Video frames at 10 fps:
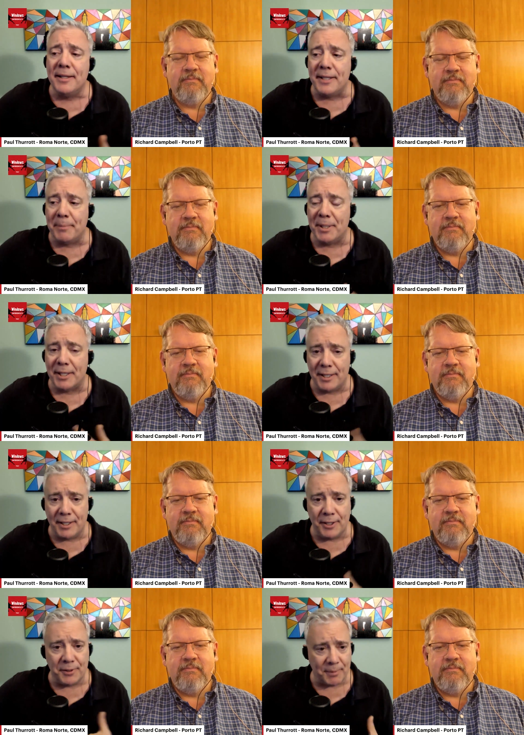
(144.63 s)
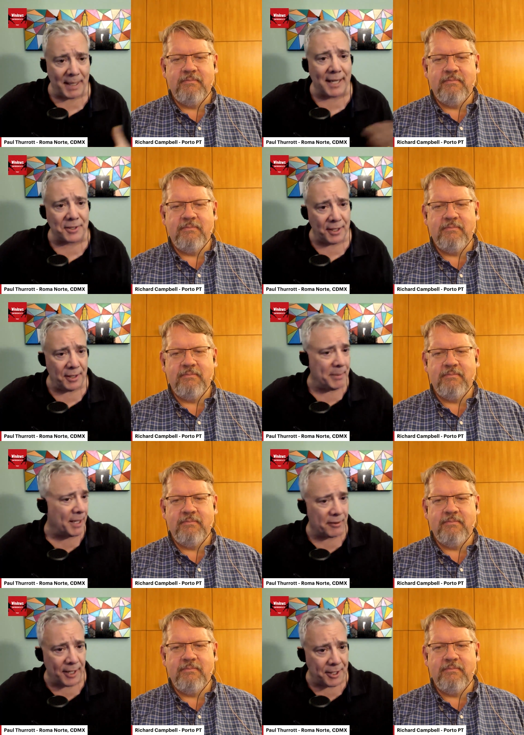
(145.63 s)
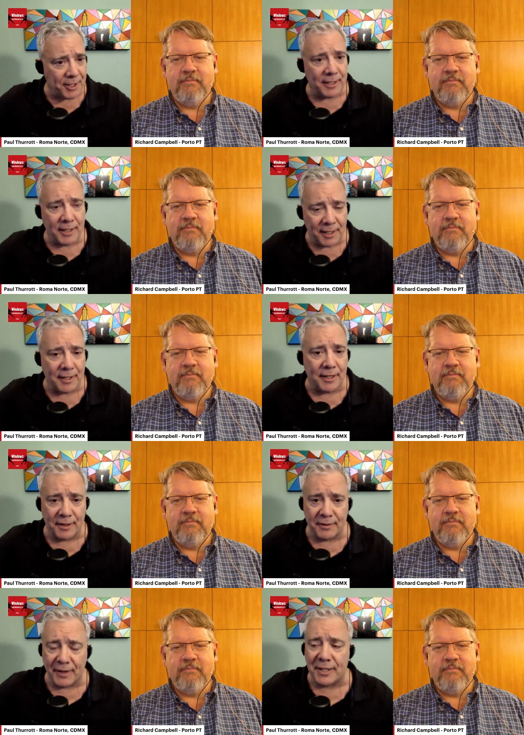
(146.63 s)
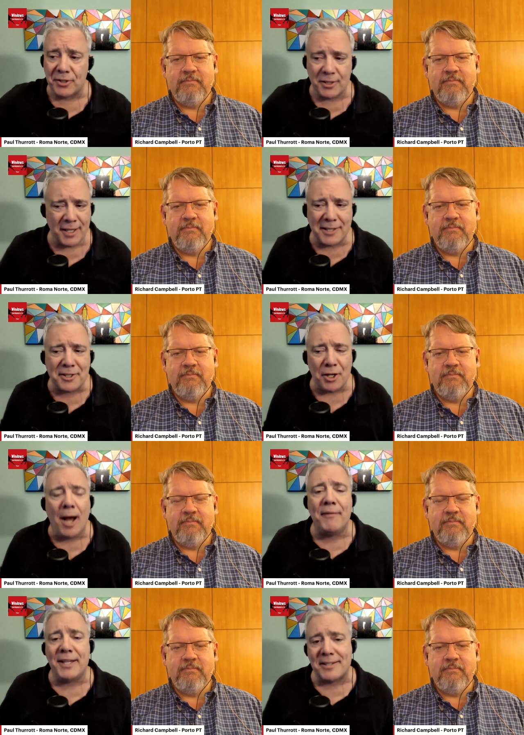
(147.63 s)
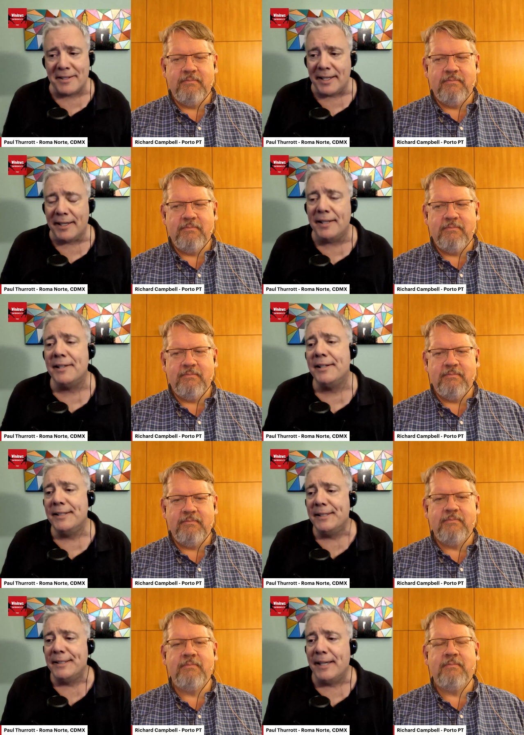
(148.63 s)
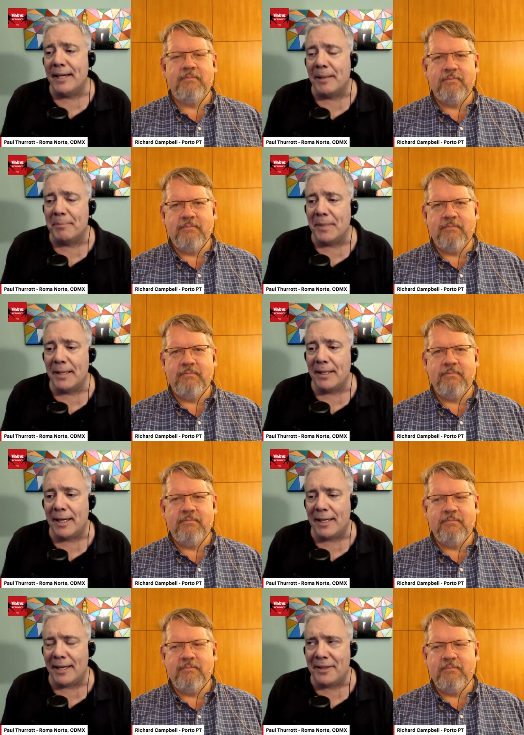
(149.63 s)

Speaker 1: the ability to use a passkey that you might have created on, on another device. So it's, it's an obvious need. Um, I, I